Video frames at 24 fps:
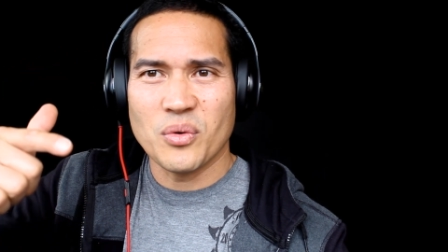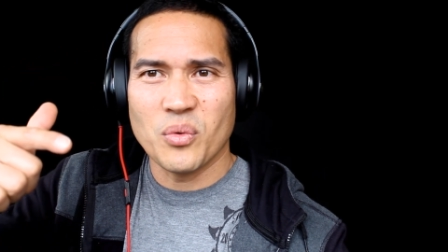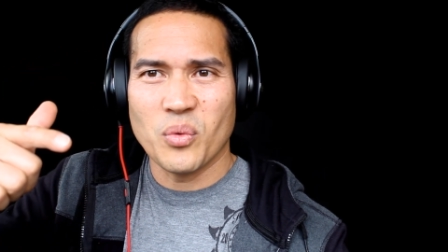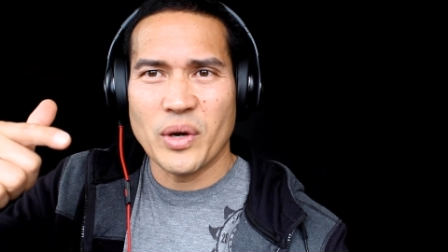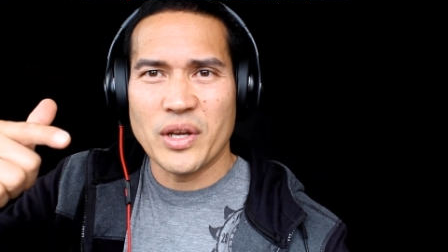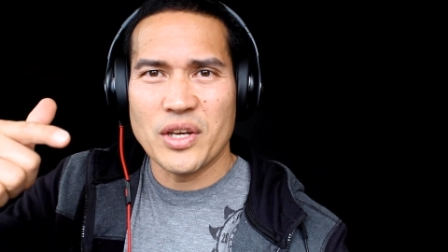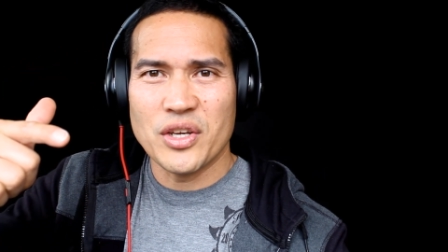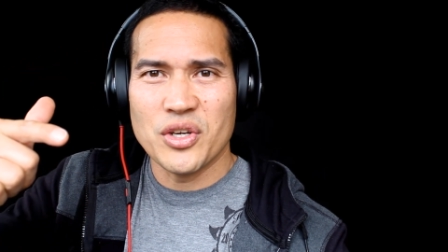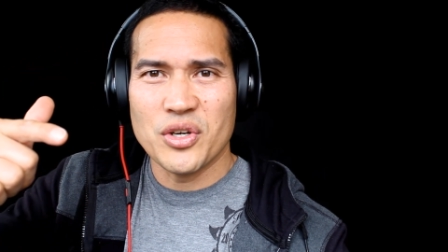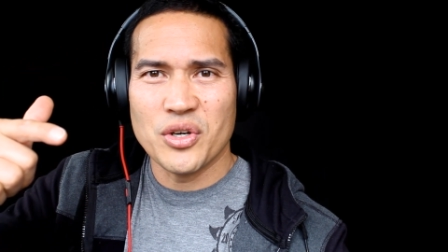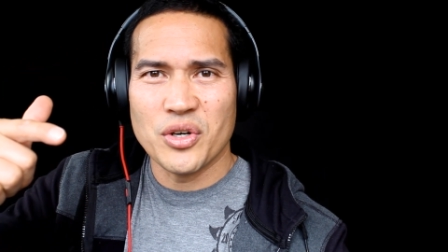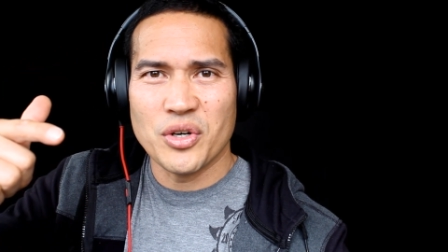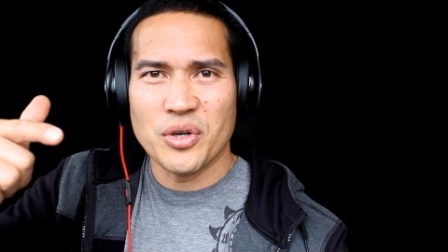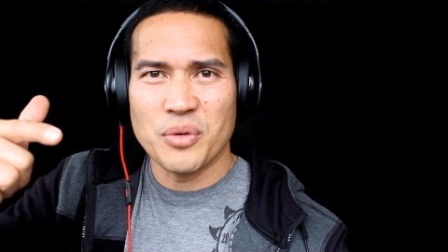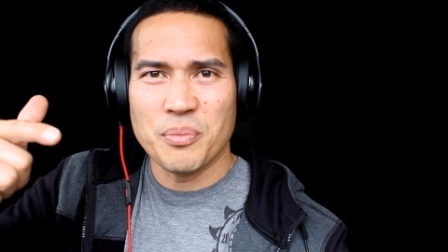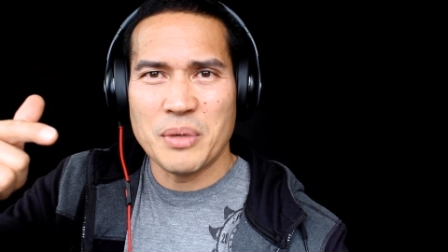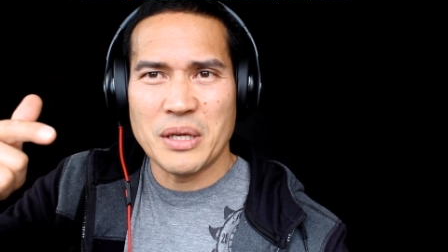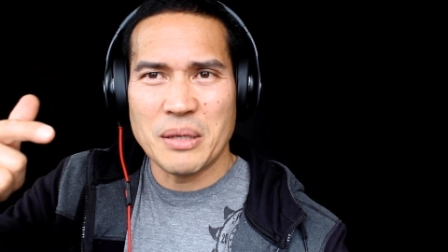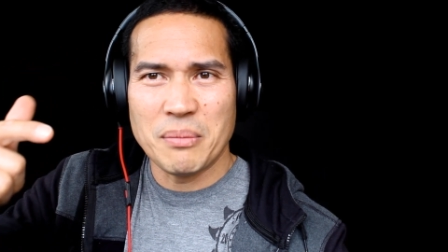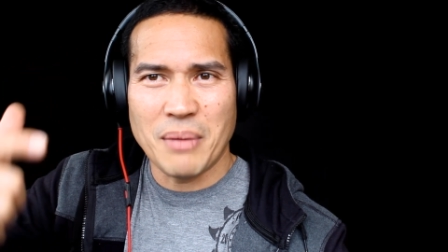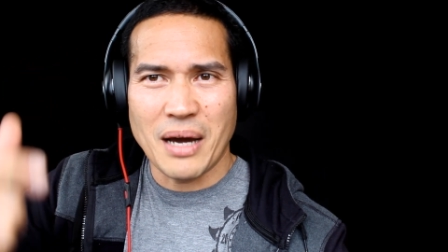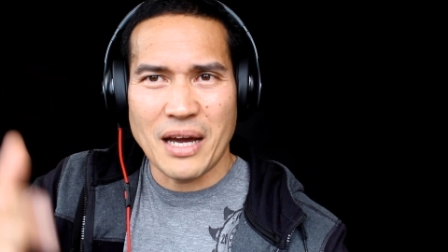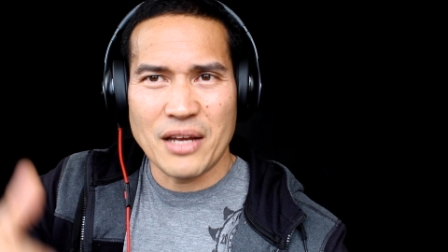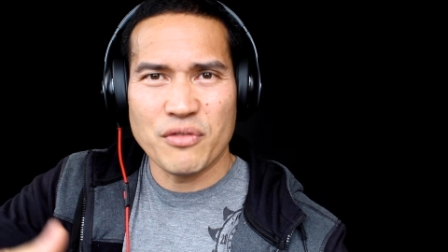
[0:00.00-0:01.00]
when you're
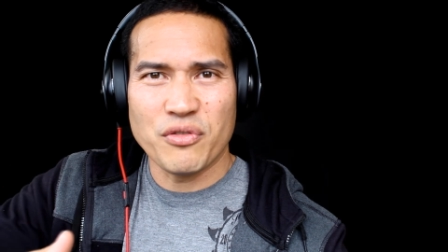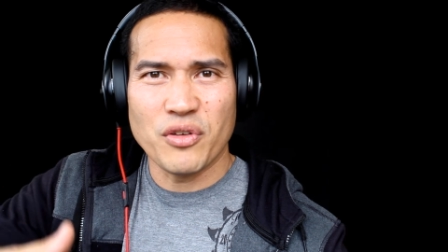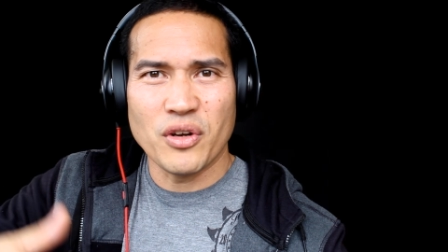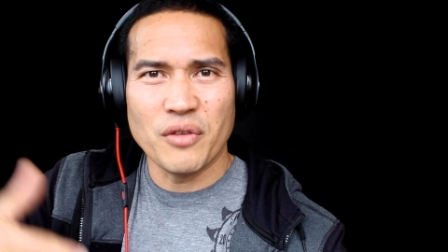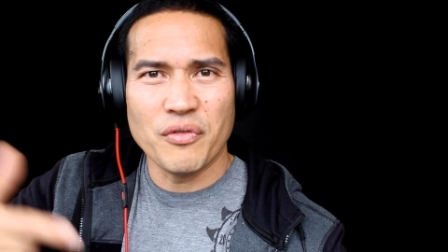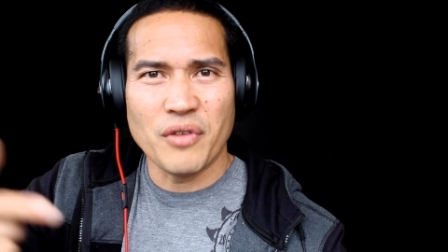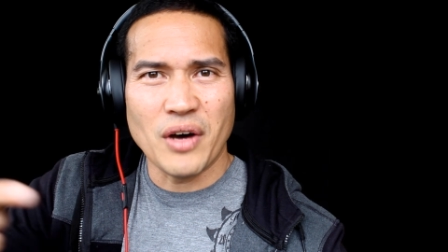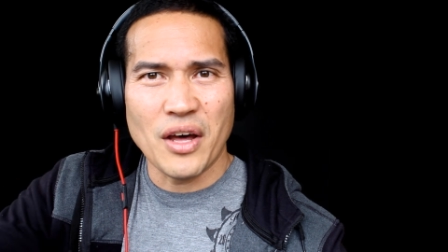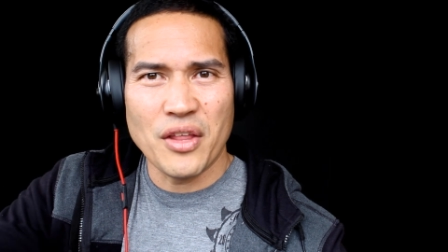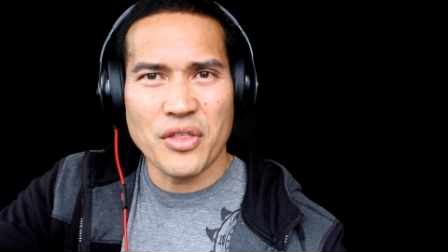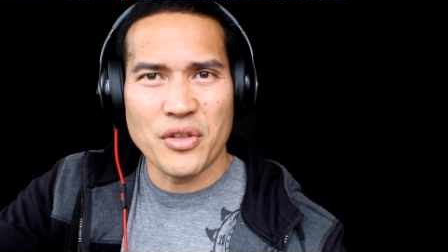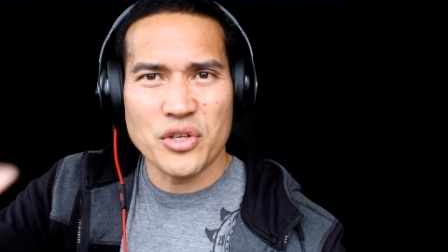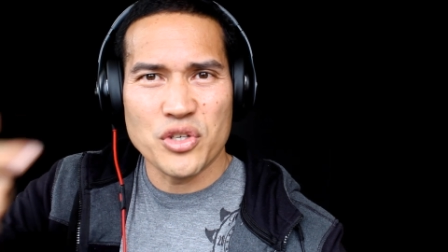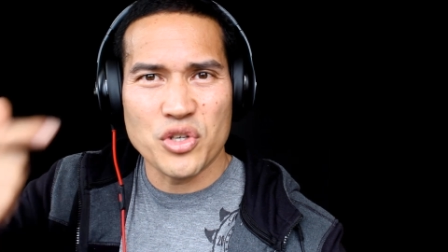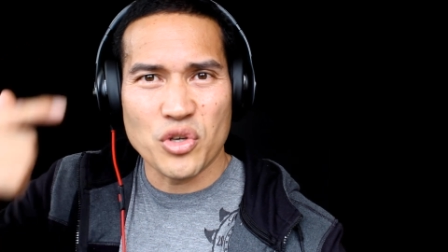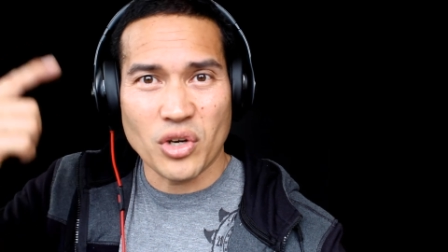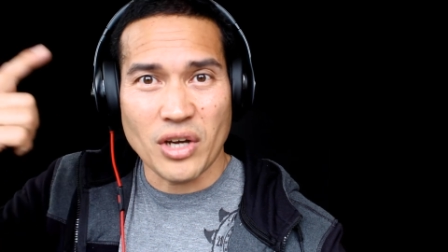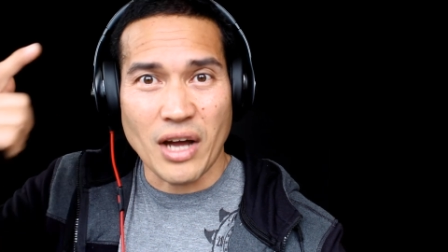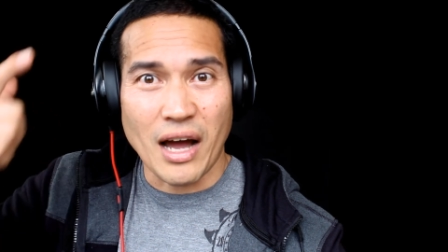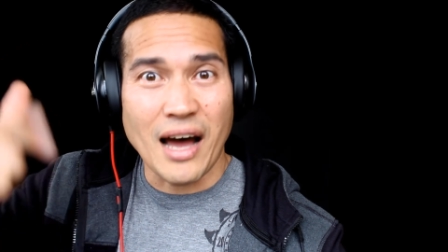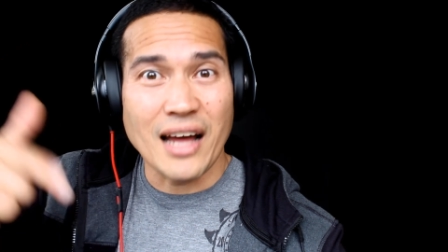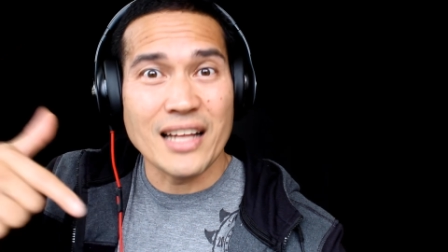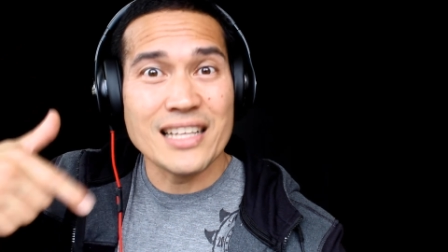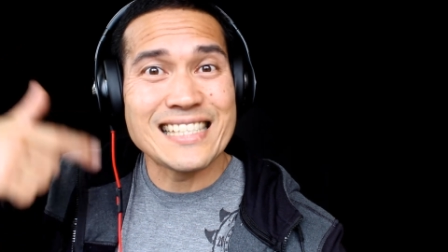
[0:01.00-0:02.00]
being mindful of others, you're
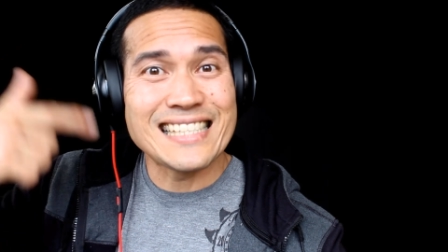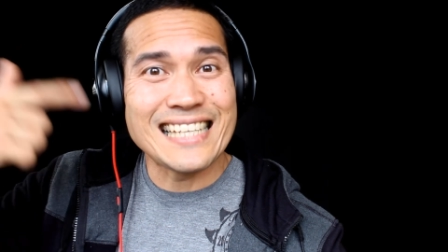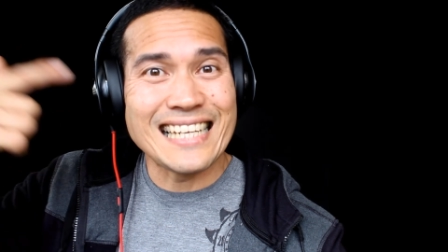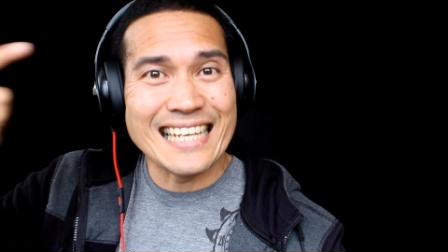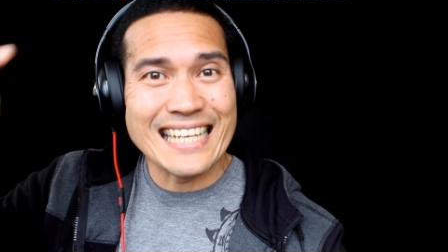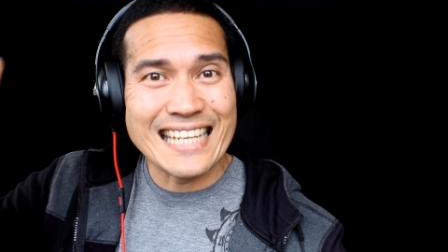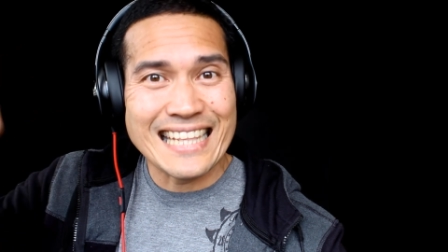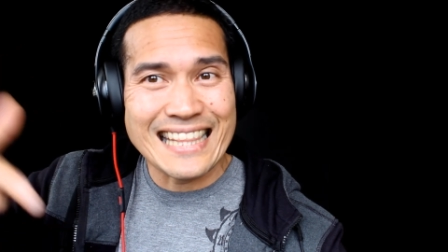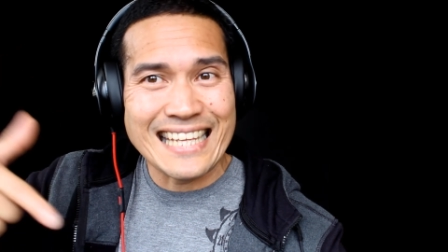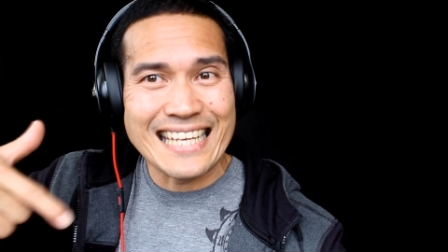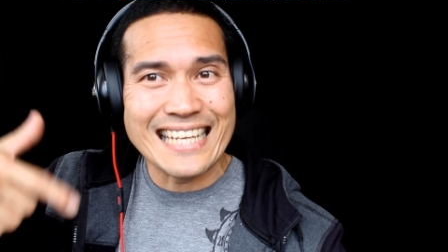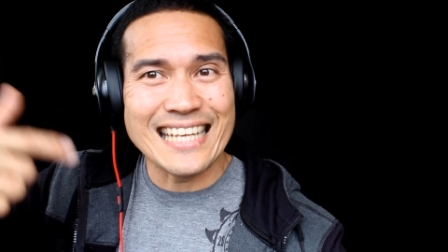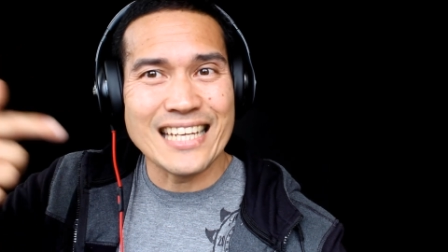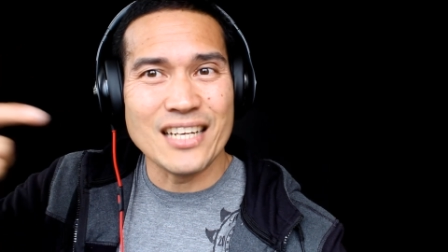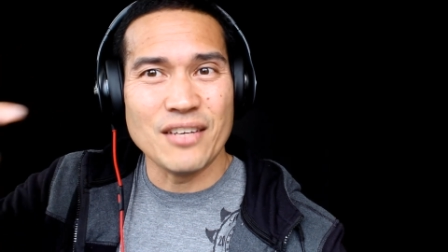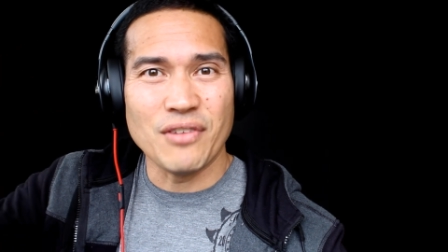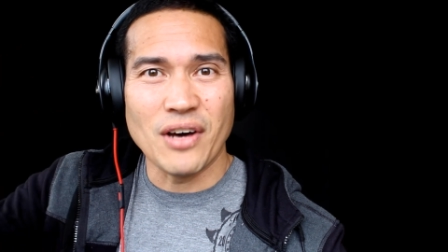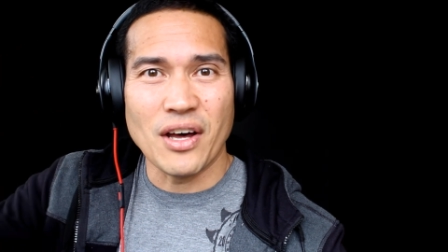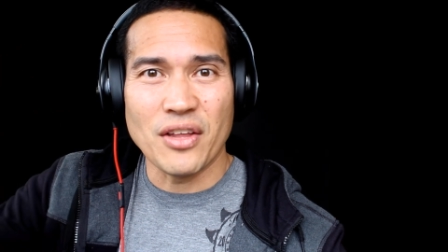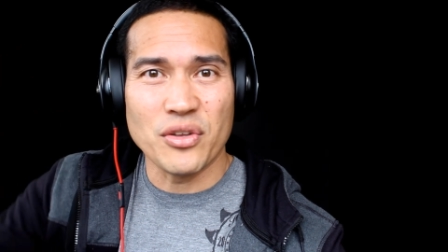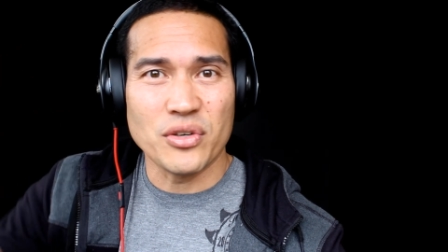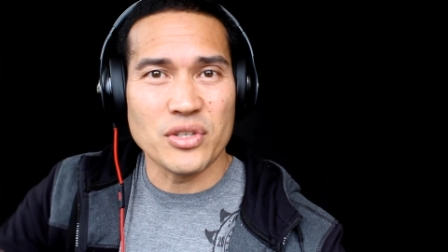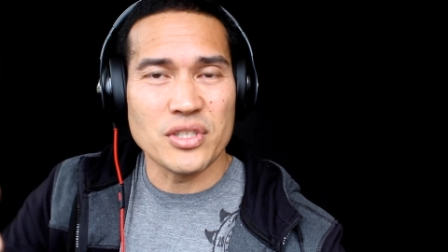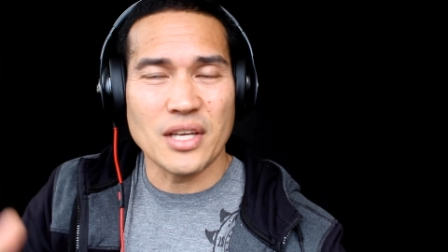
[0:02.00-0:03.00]
constantly thinking of
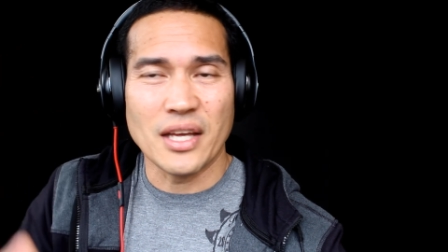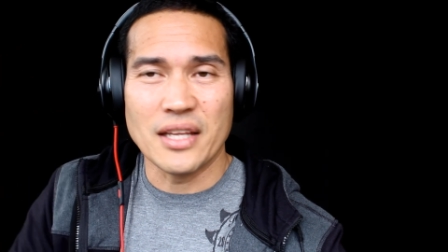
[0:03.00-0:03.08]
others.